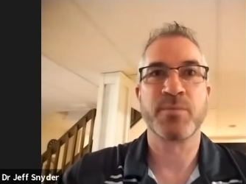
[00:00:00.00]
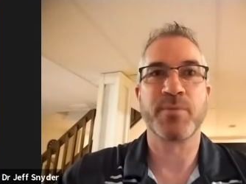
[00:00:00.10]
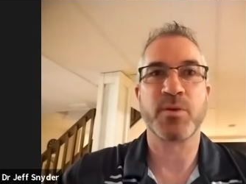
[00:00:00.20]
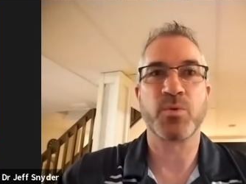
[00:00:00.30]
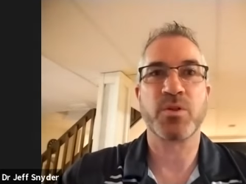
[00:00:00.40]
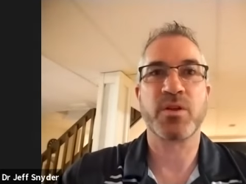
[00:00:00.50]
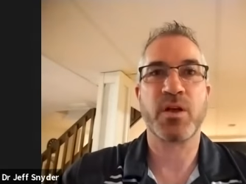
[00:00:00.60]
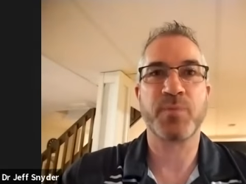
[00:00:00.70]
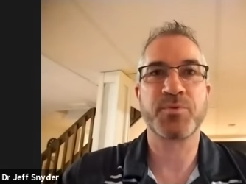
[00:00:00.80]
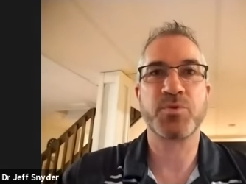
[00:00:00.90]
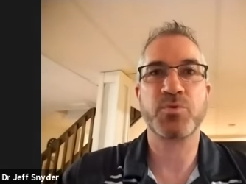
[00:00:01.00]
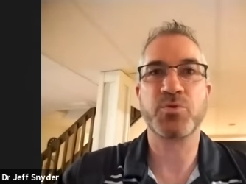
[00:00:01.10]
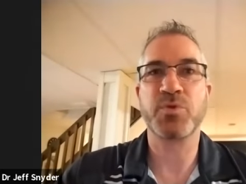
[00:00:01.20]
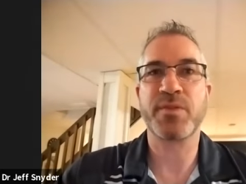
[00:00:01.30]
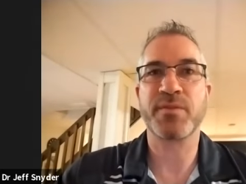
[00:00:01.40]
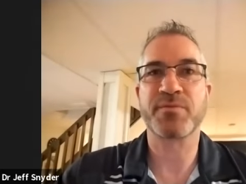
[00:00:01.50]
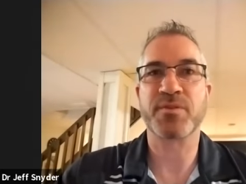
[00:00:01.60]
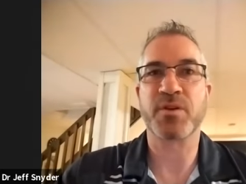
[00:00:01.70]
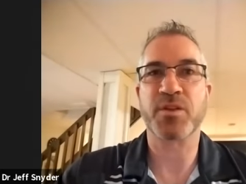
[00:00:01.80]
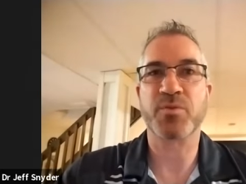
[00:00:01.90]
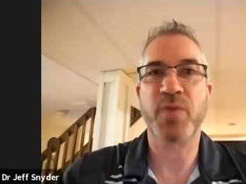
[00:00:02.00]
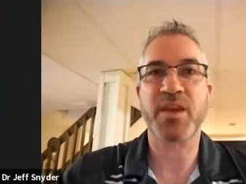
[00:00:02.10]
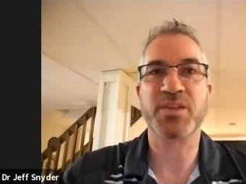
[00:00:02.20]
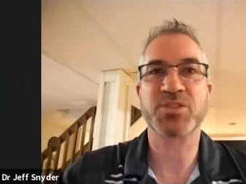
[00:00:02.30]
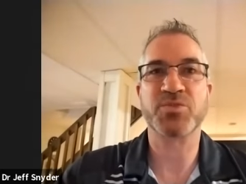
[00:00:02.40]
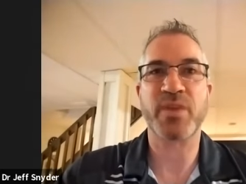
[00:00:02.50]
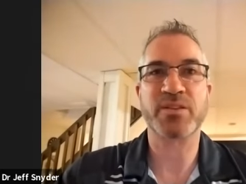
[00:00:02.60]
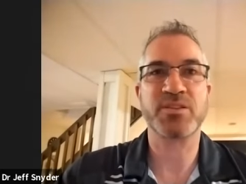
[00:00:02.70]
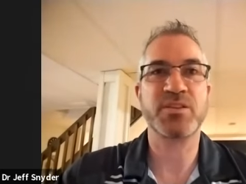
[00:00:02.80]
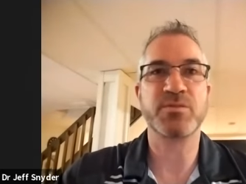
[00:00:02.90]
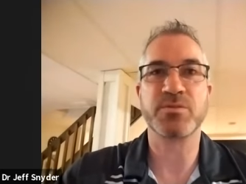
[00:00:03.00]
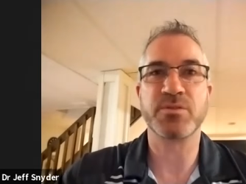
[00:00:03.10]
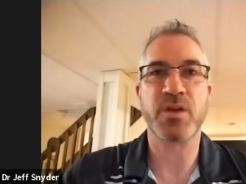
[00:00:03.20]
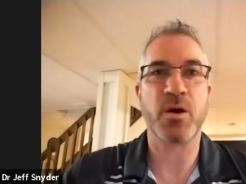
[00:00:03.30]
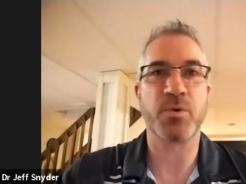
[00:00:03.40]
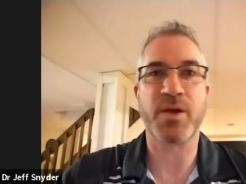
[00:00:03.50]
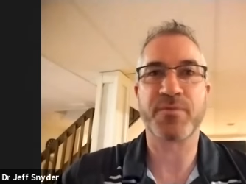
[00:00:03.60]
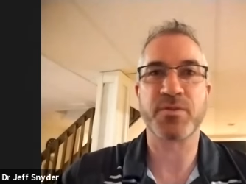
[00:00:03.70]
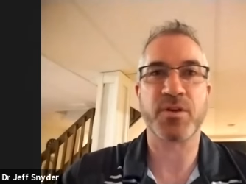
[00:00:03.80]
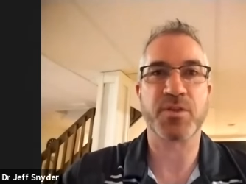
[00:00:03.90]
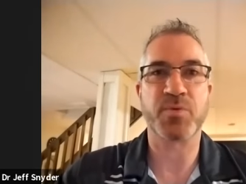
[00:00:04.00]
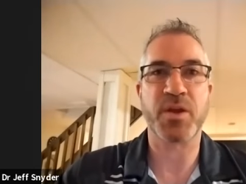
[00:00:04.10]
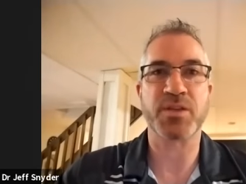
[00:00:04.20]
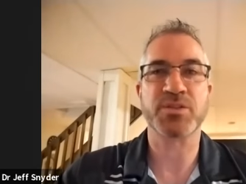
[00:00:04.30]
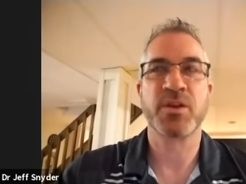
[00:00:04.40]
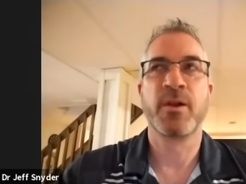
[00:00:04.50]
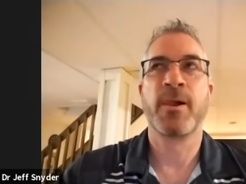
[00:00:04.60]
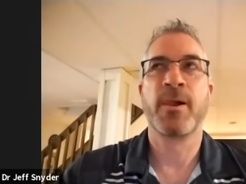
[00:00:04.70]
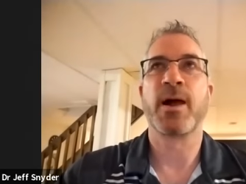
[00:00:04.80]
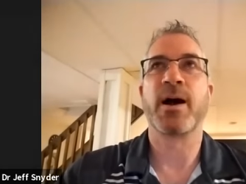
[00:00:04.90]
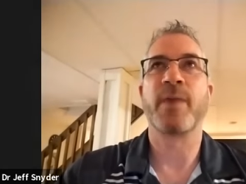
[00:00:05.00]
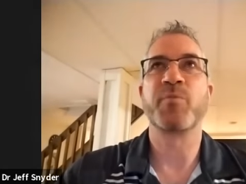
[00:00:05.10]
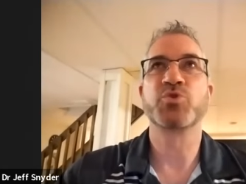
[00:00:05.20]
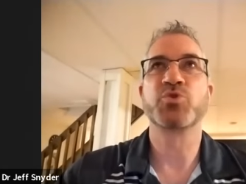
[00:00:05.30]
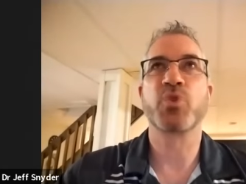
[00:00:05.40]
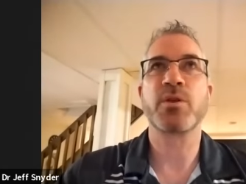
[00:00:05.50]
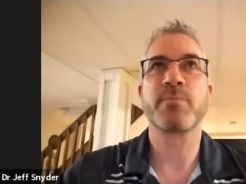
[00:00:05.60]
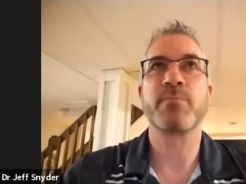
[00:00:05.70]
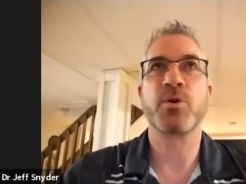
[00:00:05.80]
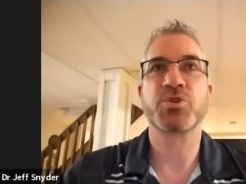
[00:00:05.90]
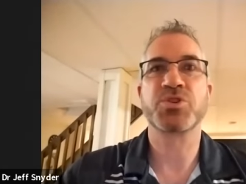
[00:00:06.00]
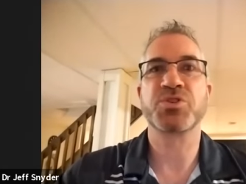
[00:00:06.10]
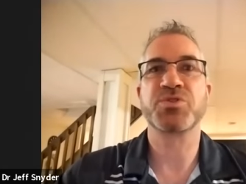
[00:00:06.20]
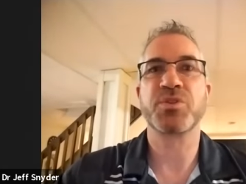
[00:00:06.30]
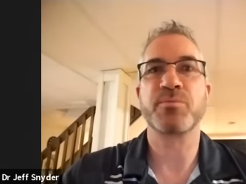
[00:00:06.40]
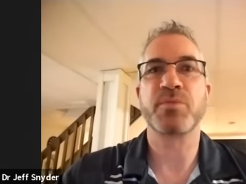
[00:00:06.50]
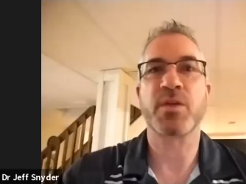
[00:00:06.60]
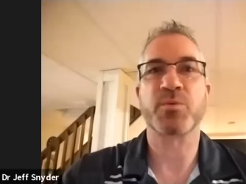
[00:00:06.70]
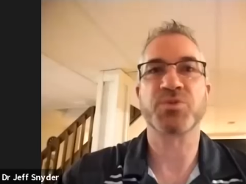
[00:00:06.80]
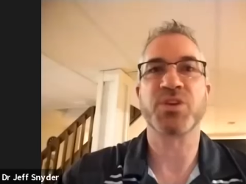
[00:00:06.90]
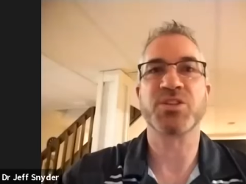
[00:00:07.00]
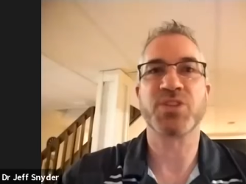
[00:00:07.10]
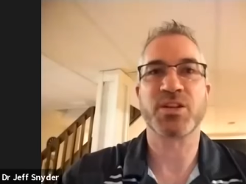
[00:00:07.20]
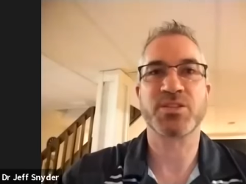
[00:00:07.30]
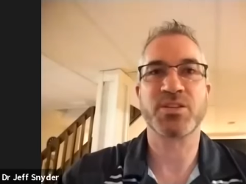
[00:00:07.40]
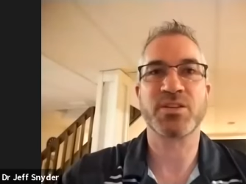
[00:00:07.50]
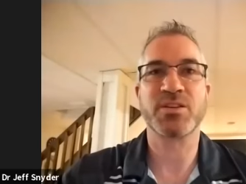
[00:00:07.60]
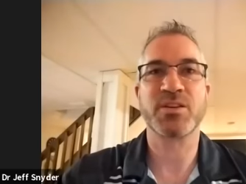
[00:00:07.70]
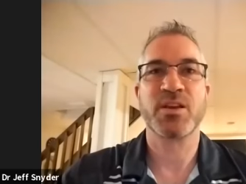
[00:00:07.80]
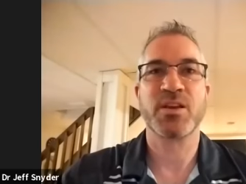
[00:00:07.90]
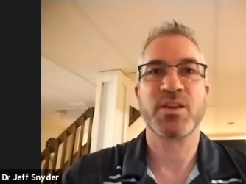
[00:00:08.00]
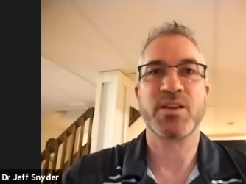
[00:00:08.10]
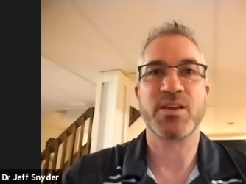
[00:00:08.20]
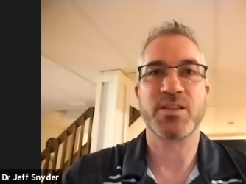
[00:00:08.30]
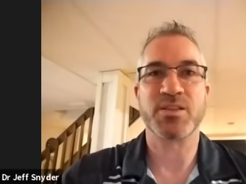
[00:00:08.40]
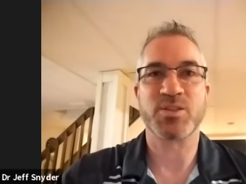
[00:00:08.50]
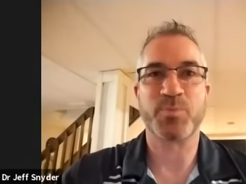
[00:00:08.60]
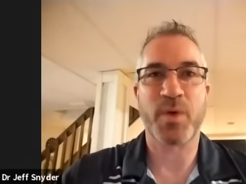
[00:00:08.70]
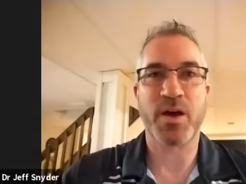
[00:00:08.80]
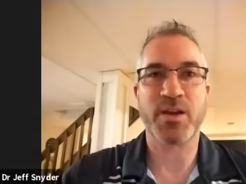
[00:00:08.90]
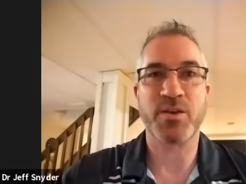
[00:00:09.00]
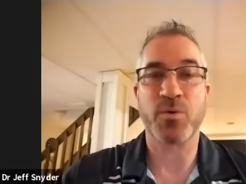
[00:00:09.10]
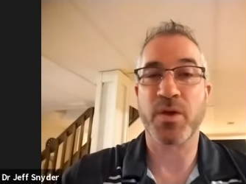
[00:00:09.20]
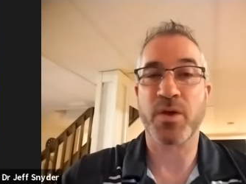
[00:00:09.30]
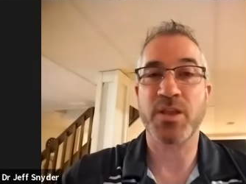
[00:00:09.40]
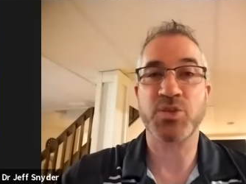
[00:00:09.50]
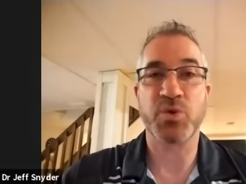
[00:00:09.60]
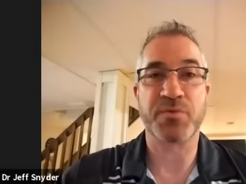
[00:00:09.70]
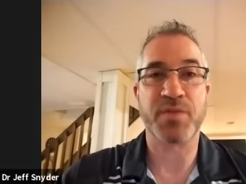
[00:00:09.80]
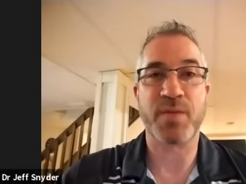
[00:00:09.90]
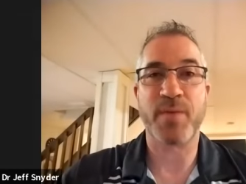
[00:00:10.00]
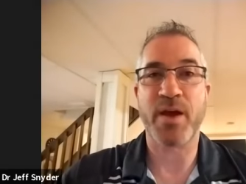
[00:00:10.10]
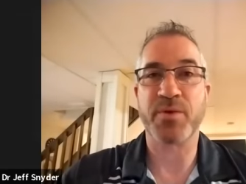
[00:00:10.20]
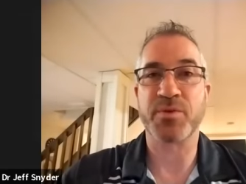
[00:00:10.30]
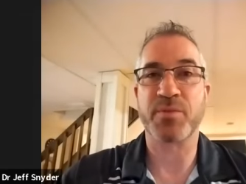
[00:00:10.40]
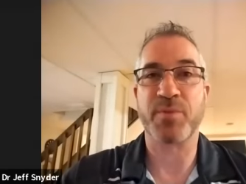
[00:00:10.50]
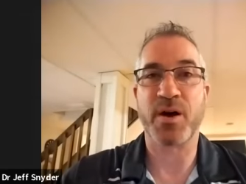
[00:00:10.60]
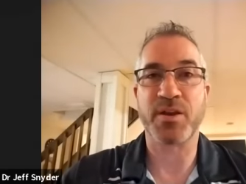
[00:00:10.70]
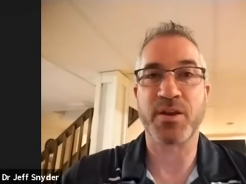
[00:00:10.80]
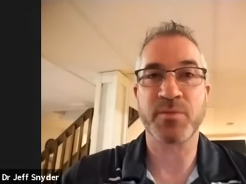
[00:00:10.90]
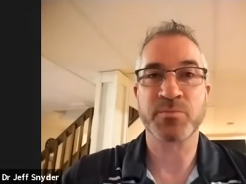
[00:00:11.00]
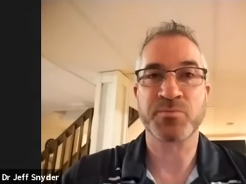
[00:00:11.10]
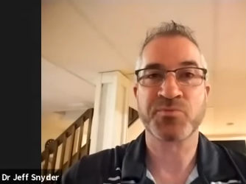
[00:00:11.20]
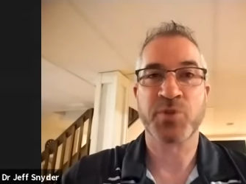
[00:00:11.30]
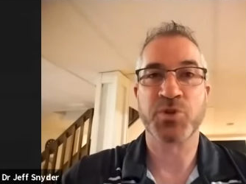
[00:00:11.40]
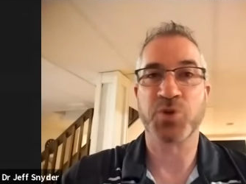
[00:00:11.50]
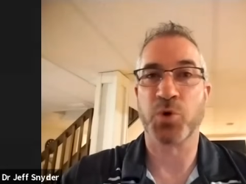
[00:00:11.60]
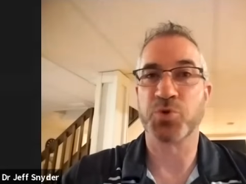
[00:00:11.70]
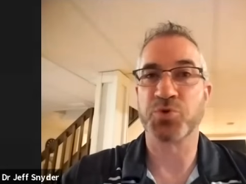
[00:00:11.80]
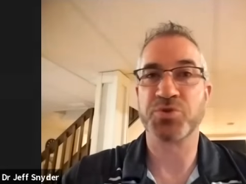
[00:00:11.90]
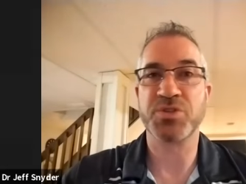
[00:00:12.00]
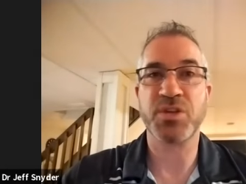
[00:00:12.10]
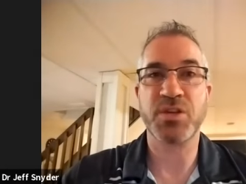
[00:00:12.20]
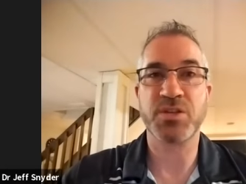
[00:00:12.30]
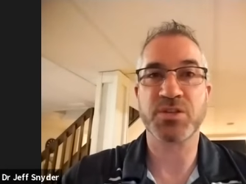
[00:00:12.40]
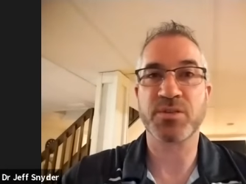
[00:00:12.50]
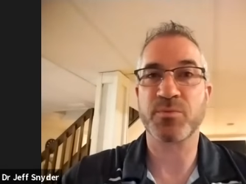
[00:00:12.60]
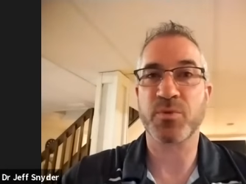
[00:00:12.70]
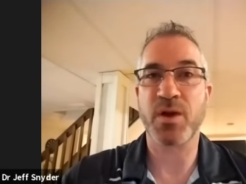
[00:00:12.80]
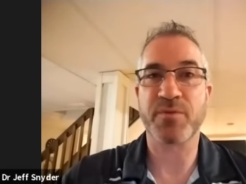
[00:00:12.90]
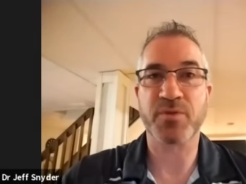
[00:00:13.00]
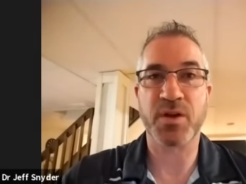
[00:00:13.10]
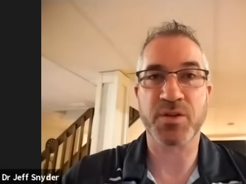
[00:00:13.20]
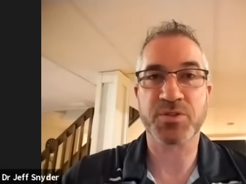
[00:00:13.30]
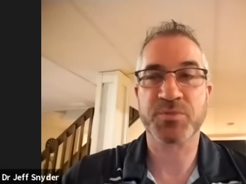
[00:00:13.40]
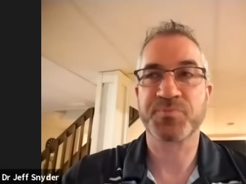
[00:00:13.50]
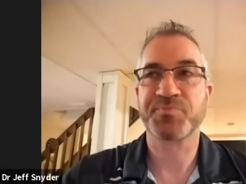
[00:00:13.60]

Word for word: But will it help to do anything for the arthritis directly? No, not for the arthritis. Um, joint motion, in other words, adjusting in the spine or any joint for that matter in the body, shoulders, knees, wherever else,